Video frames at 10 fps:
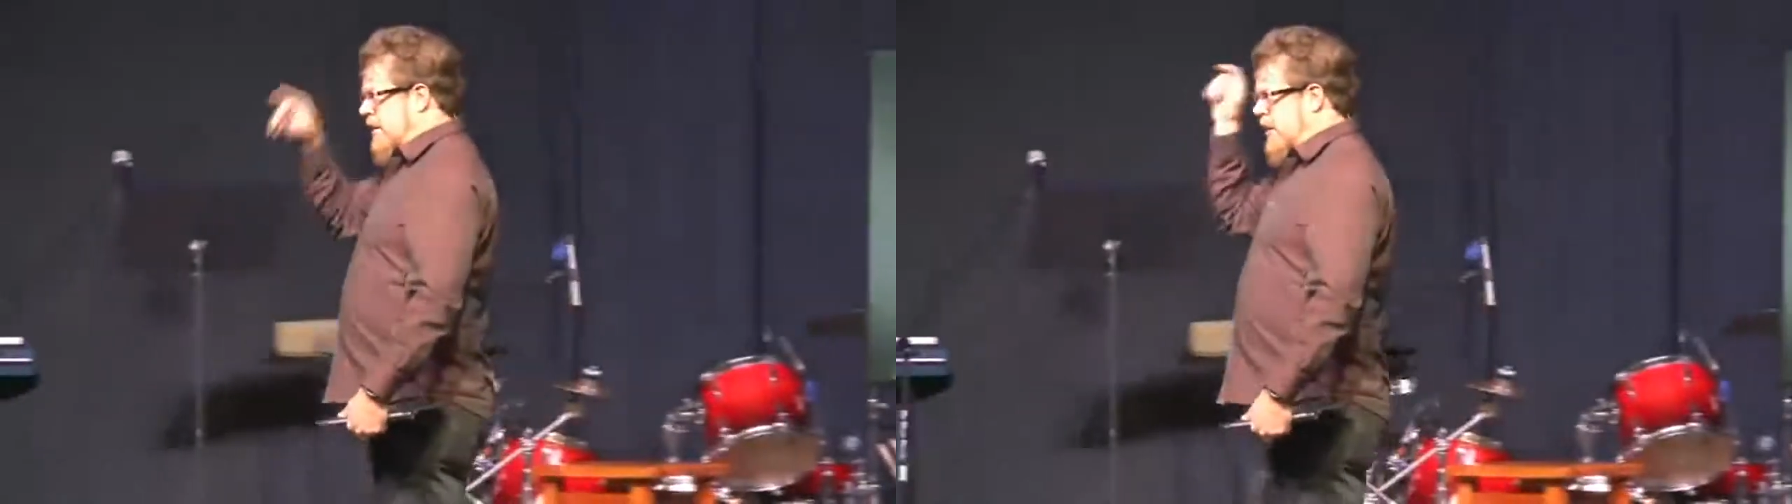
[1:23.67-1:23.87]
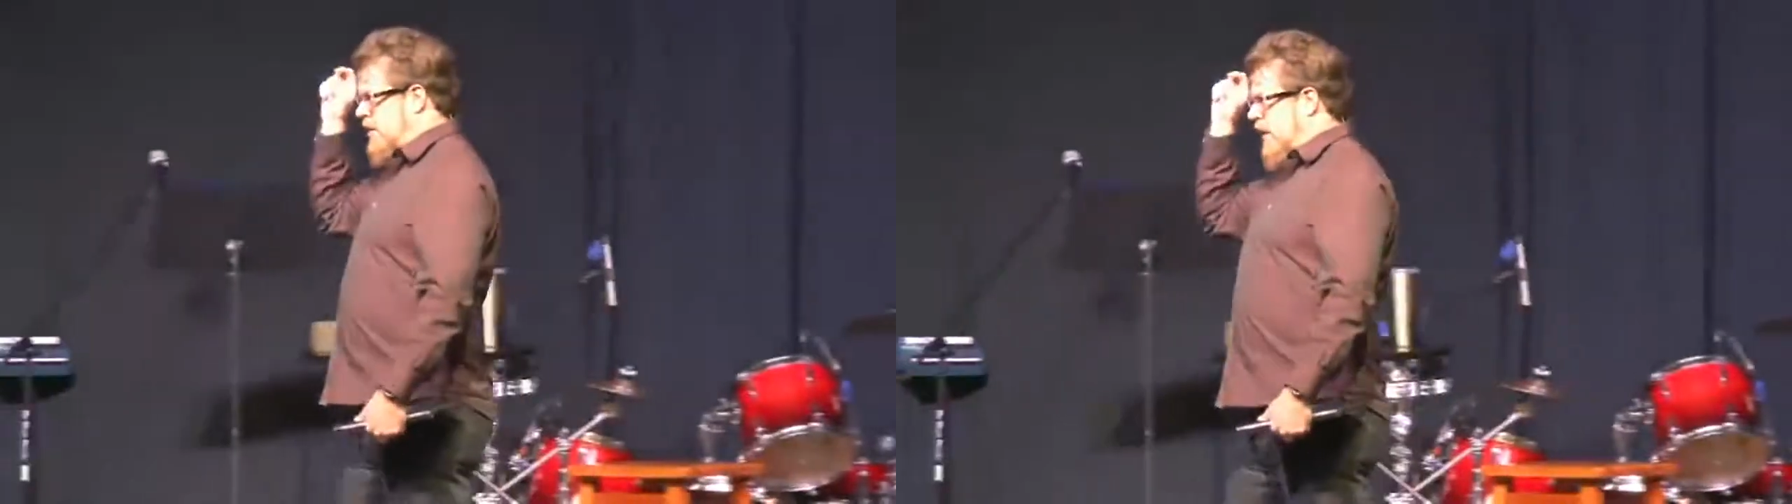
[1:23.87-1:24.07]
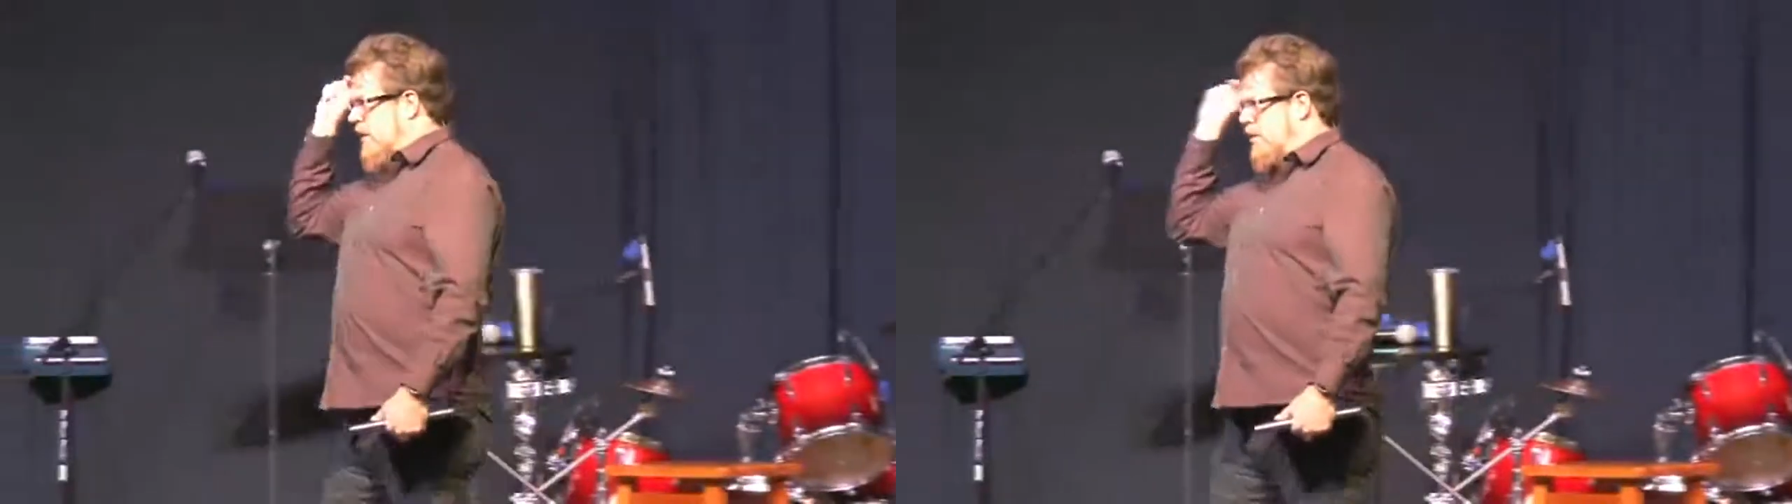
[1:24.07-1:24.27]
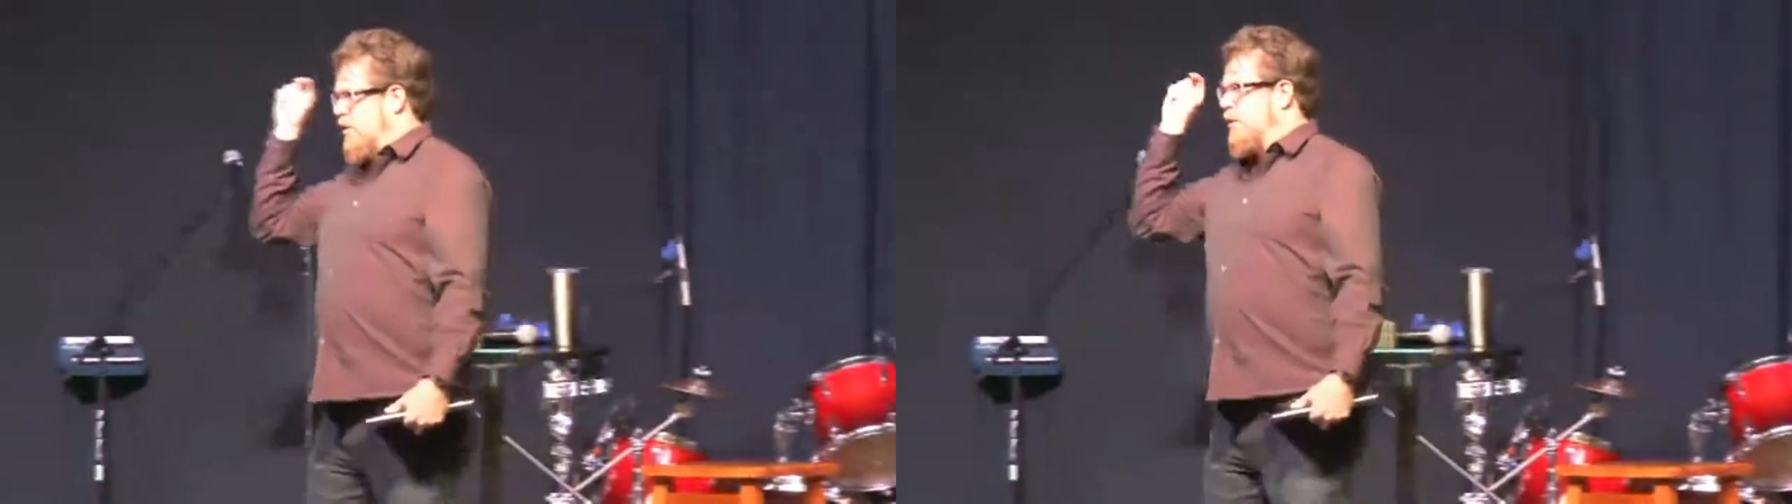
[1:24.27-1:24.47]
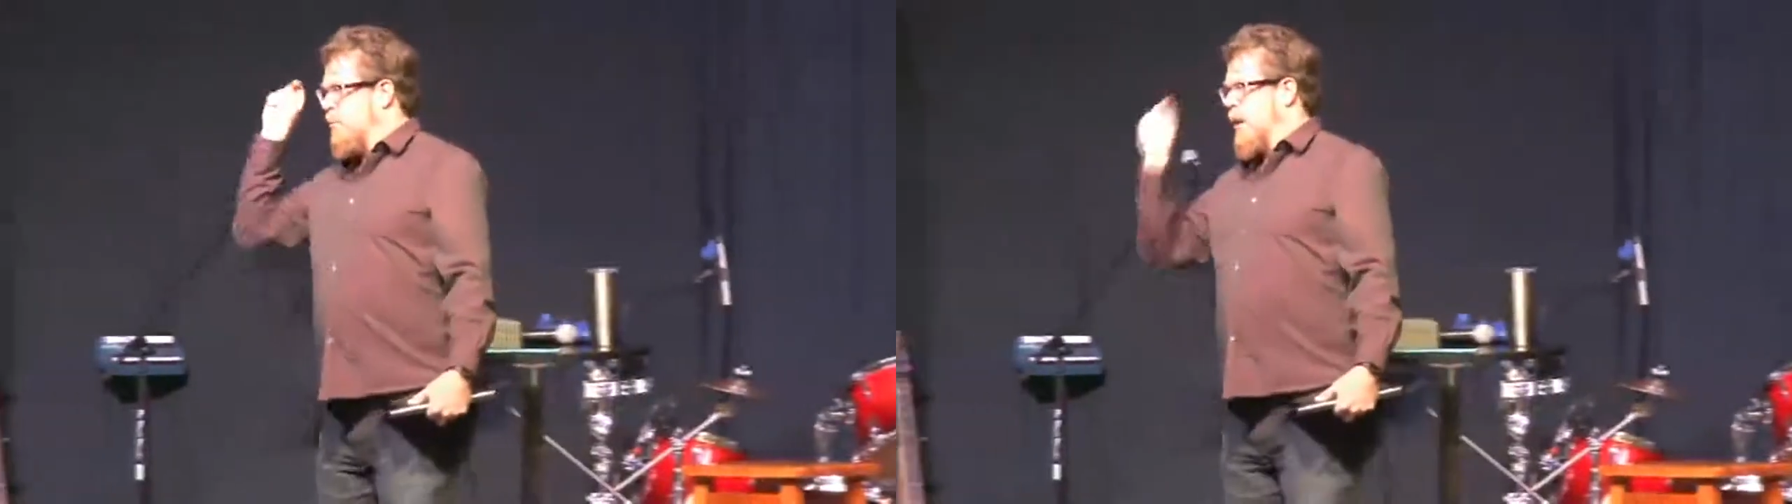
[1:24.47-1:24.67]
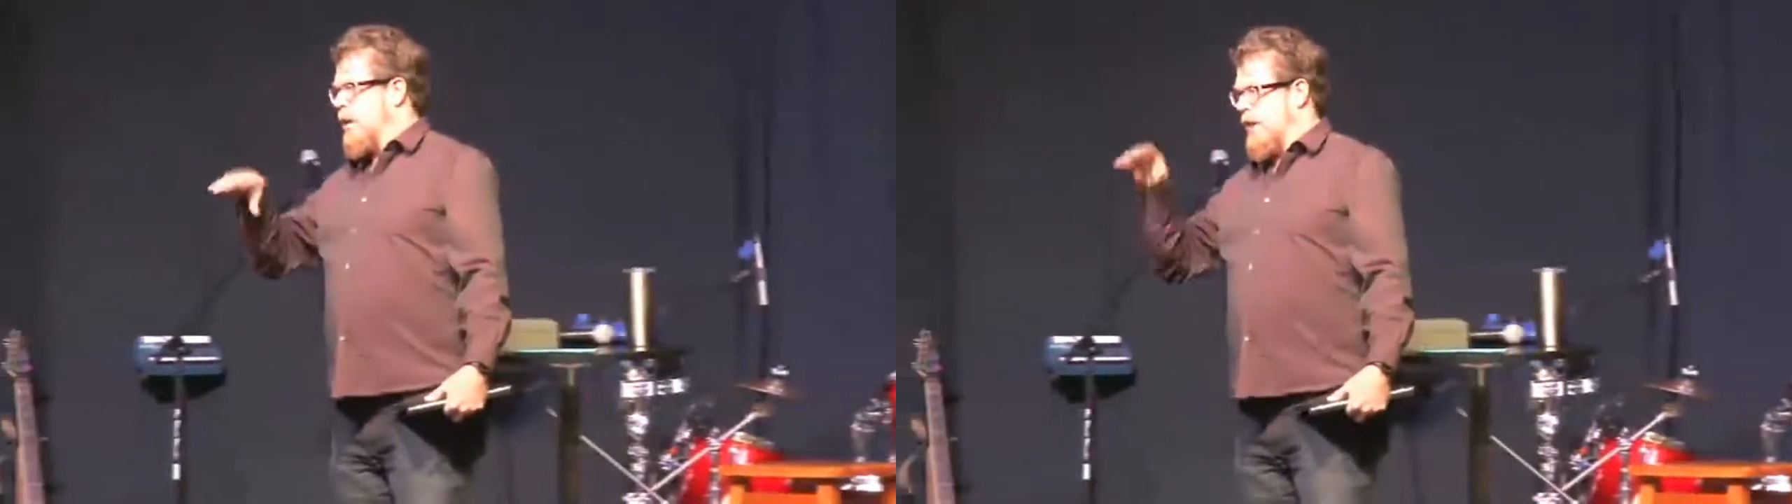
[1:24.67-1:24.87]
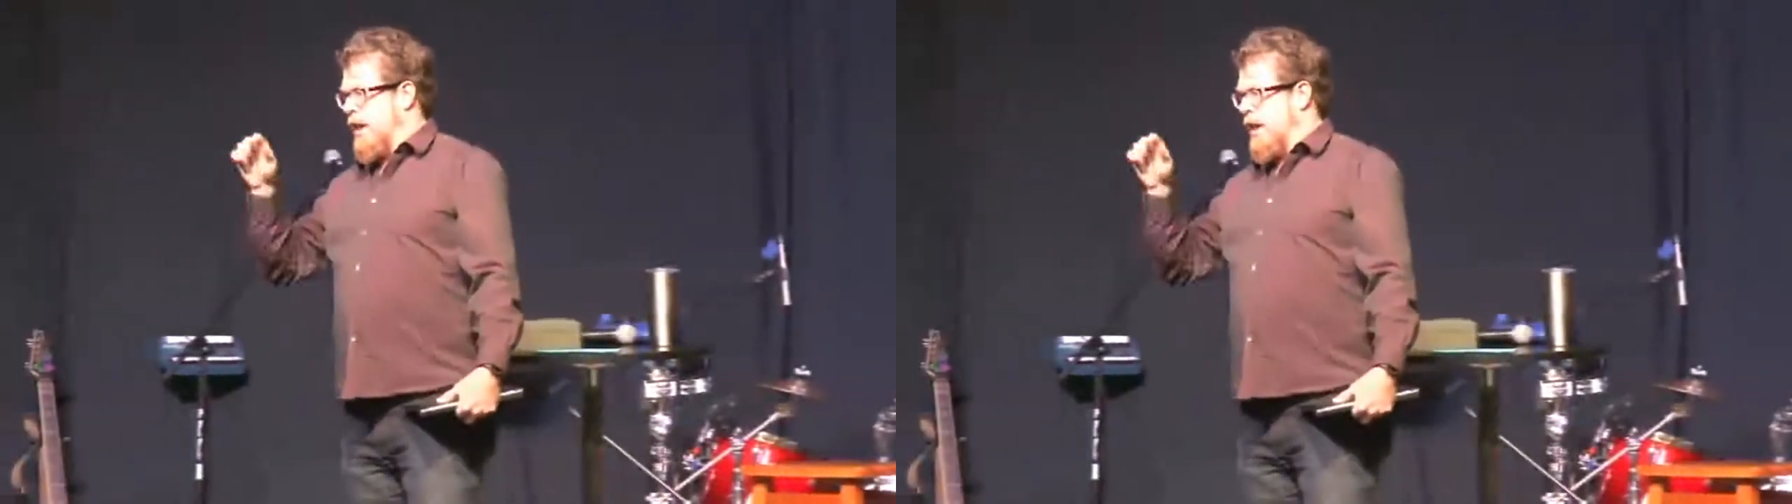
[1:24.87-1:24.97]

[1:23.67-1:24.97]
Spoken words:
says 5 and 2 Food Pantry.